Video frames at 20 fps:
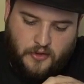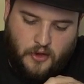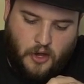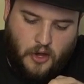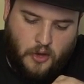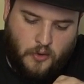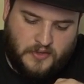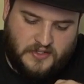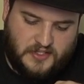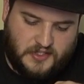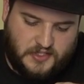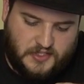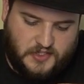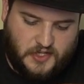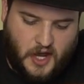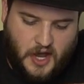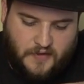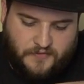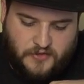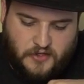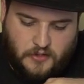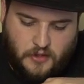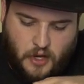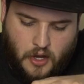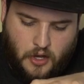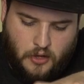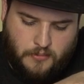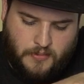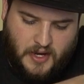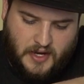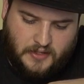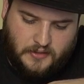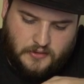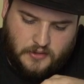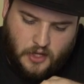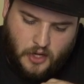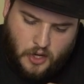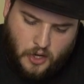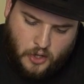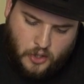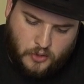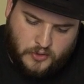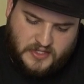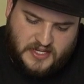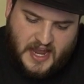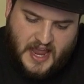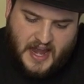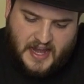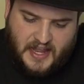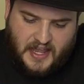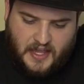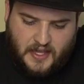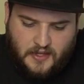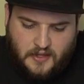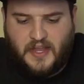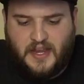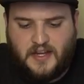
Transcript: Oh, it's a soft, oh my, oh daddy.